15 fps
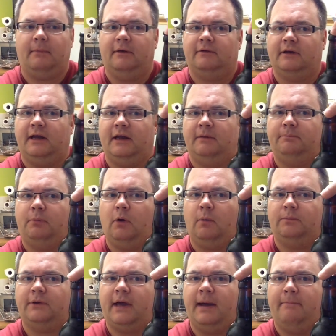let's get it
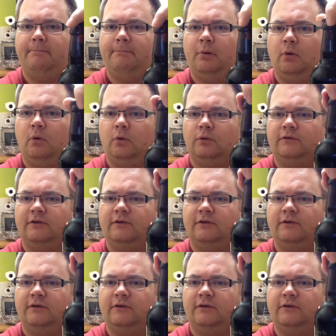popped and poured.